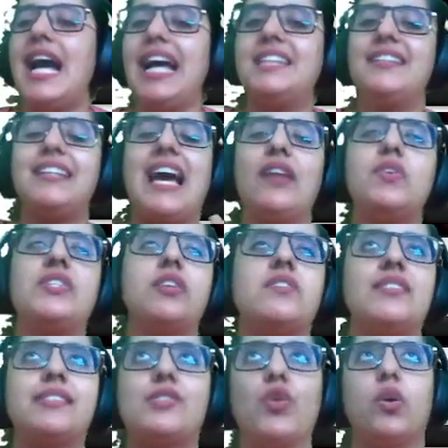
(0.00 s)
And the narrator
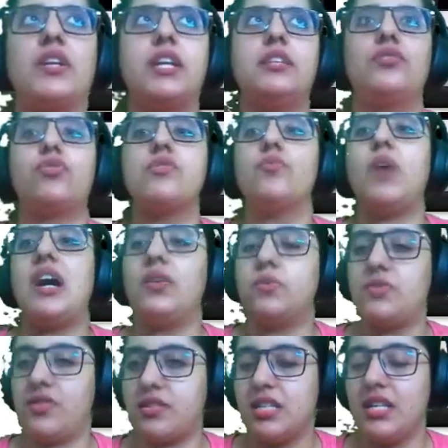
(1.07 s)
is talking throughout.